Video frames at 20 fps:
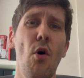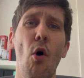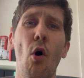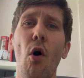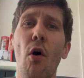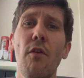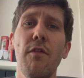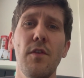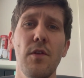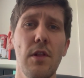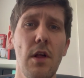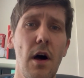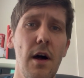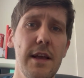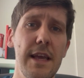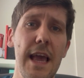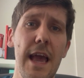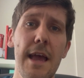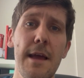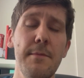awful lot
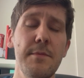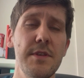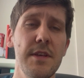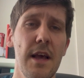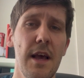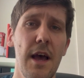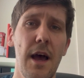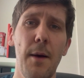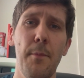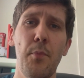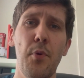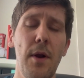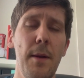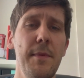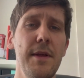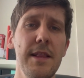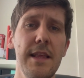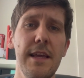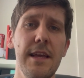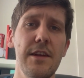of games at
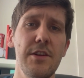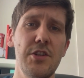Premier League,